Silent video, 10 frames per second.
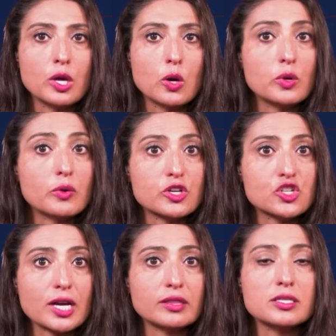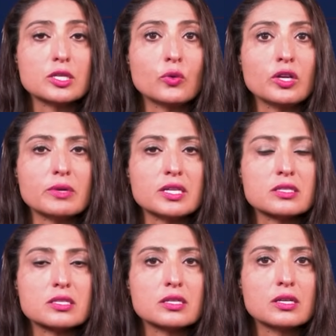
We reject these agreements.